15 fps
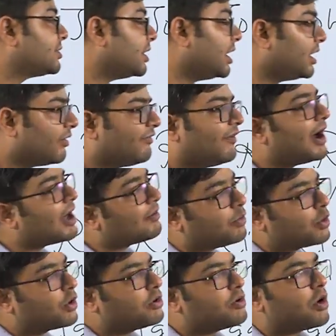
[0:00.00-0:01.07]
in a far
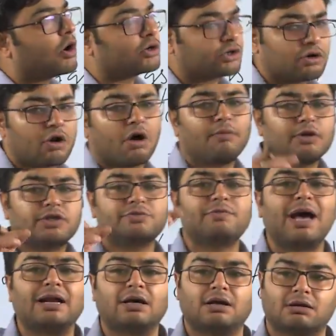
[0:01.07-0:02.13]
more autonomous
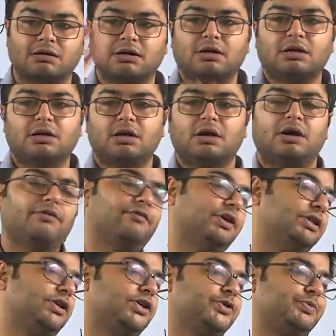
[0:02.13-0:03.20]
manner with
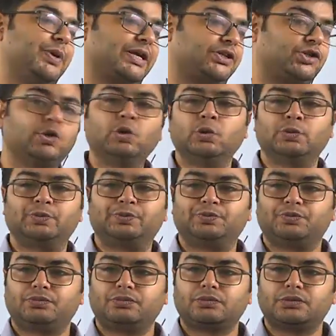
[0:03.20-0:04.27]
respect to
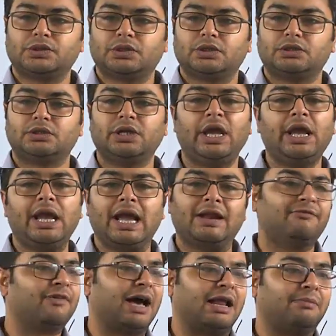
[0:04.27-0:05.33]
the
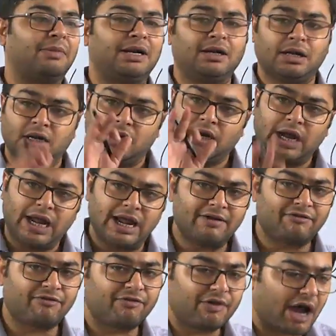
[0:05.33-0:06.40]
environment. If
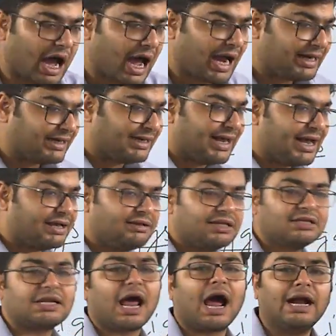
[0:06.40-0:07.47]
I take this
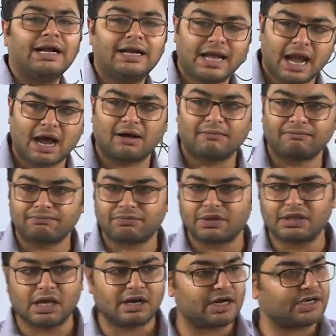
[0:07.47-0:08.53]
idea,
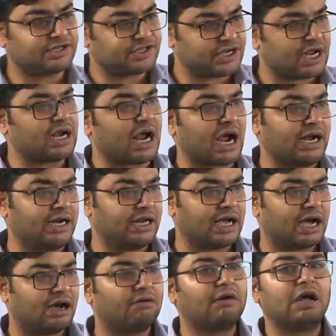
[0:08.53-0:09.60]
the Rigsian idea,
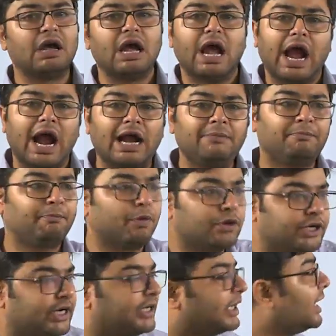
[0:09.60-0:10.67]
and put
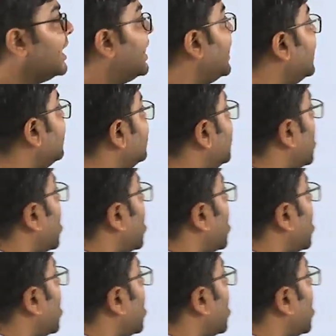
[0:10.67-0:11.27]
it in the